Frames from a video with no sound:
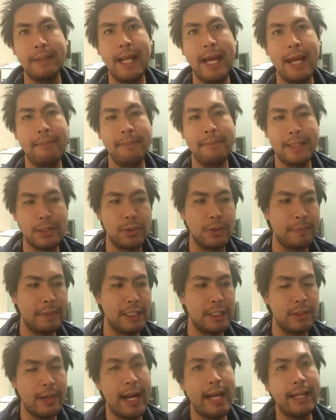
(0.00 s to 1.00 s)
damage would be
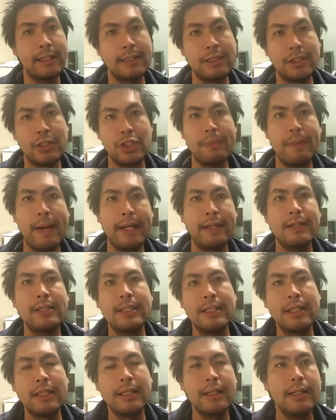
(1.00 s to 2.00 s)
Dragons or
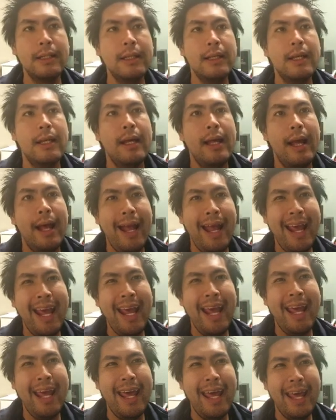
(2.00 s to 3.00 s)
Spiders.
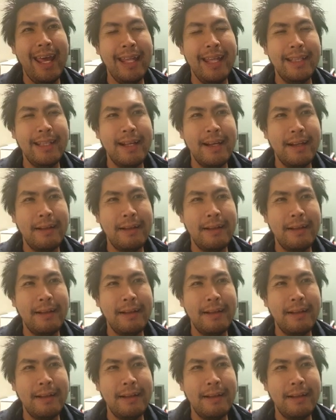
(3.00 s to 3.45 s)
And